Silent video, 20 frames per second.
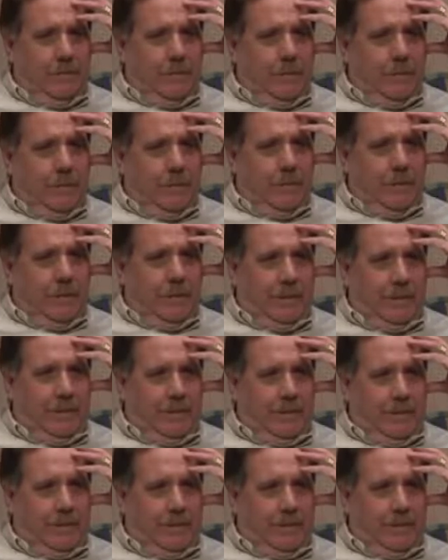permit,
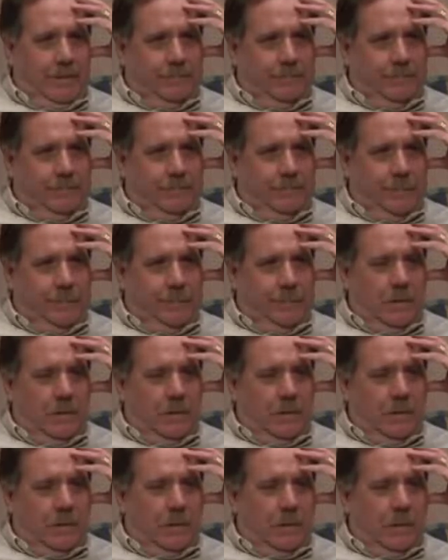
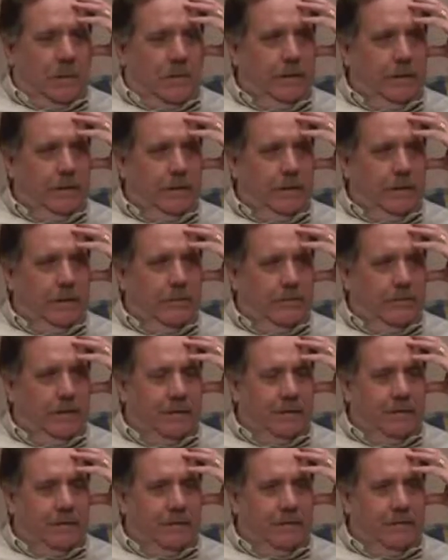we
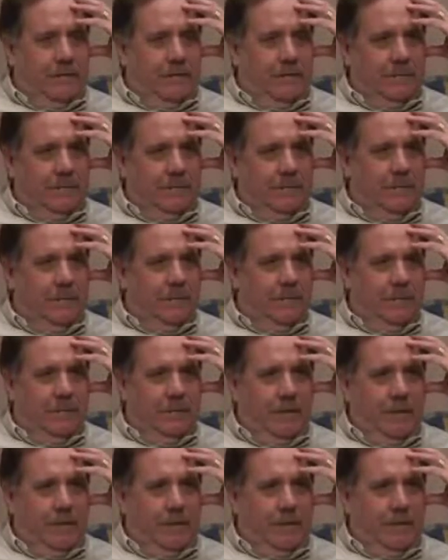identified
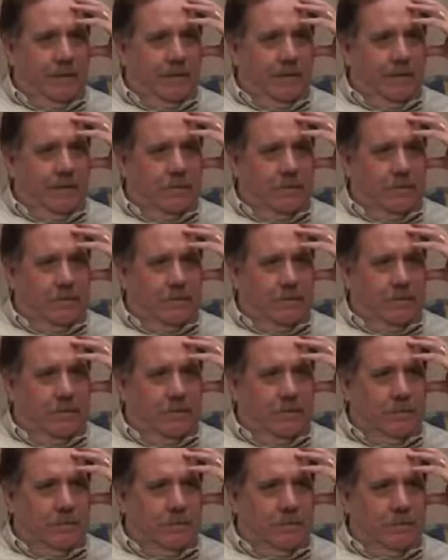every
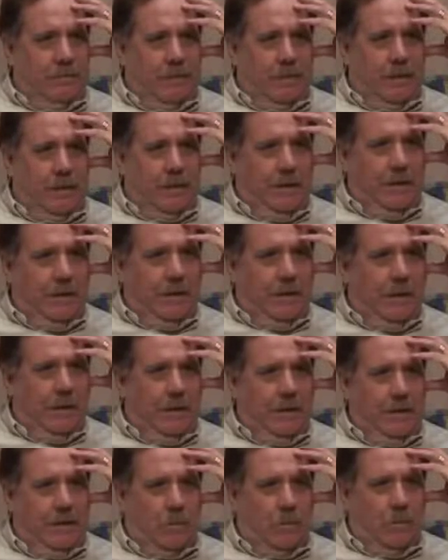cranny
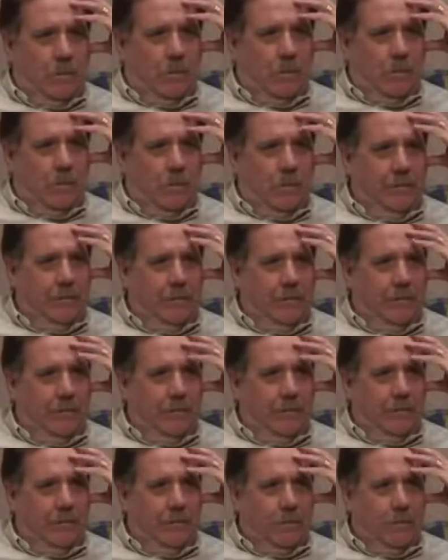and corner of the
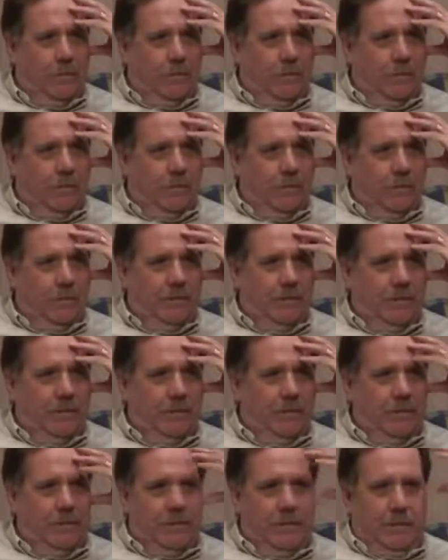airport that we could
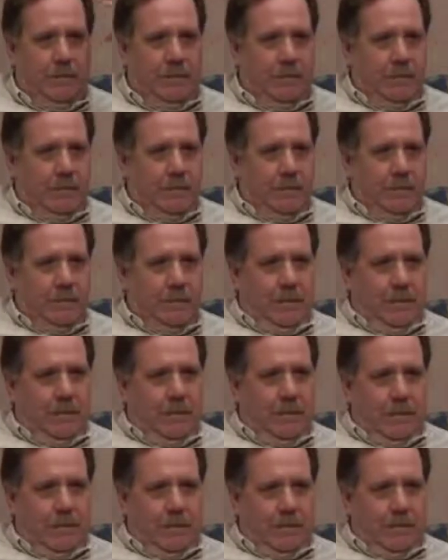
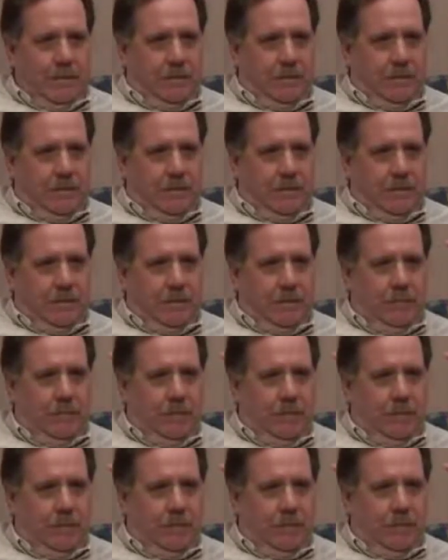think of,
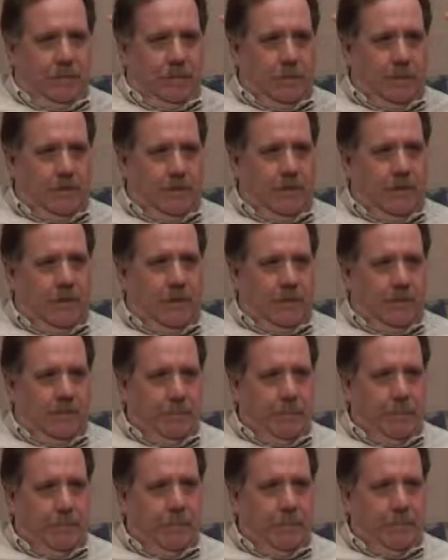of where we should have a
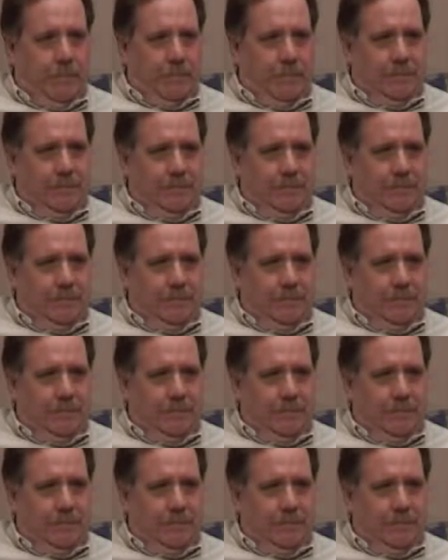picket,